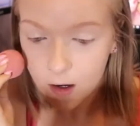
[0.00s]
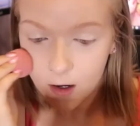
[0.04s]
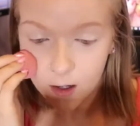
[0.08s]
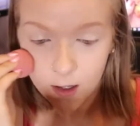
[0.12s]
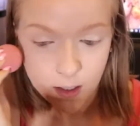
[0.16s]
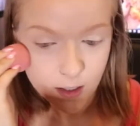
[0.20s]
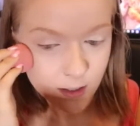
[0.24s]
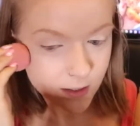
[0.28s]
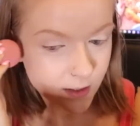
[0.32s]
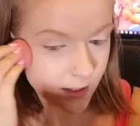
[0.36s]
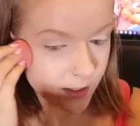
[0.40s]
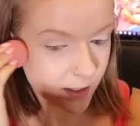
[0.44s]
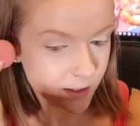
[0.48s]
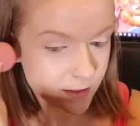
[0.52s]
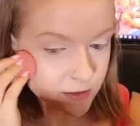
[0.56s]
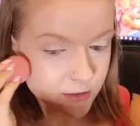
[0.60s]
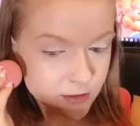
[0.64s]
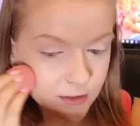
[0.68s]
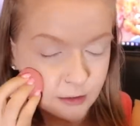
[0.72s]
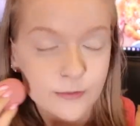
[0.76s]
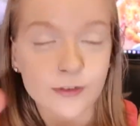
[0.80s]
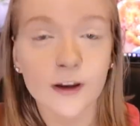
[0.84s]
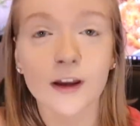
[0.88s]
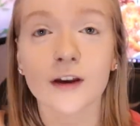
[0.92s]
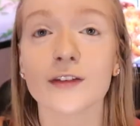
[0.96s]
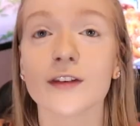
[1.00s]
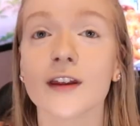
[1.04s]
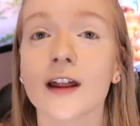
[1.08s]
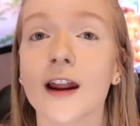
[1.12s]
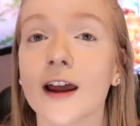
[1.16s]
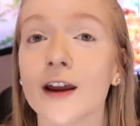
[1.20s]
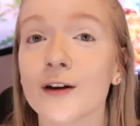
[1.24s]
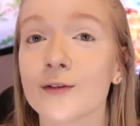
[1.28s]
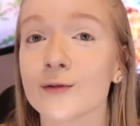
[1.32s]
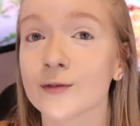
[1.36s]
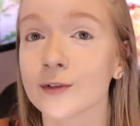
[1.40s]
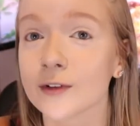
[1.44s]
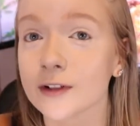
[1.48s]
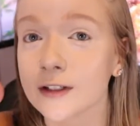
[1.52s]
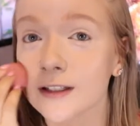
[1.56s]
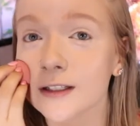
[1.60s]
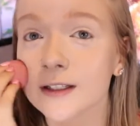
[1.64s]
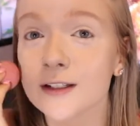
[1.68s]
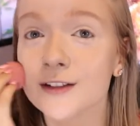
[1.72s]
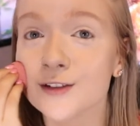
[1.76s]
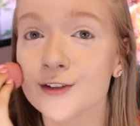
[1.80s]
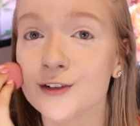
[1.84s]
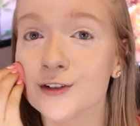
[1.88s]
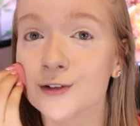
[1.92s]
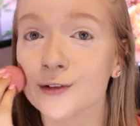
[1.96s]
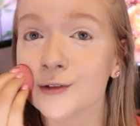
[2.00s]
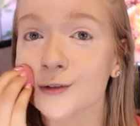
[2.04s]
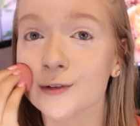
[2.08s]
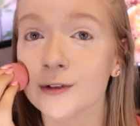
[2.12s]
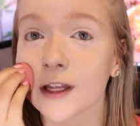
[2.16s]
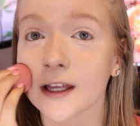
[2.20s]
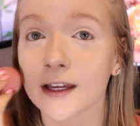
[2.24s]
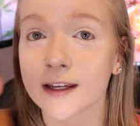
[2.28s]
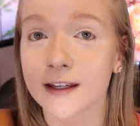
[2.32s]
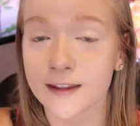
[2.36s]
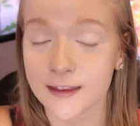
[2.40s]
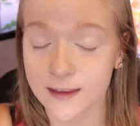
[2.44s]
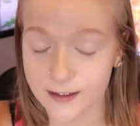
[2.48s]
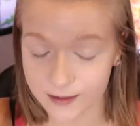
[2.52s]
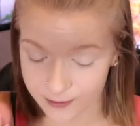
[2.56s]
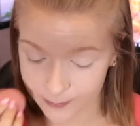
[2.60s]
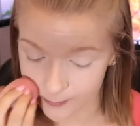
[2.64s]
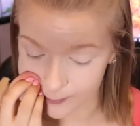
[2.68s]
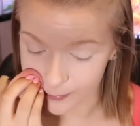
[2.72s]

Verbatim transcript: I actually found that I really do like this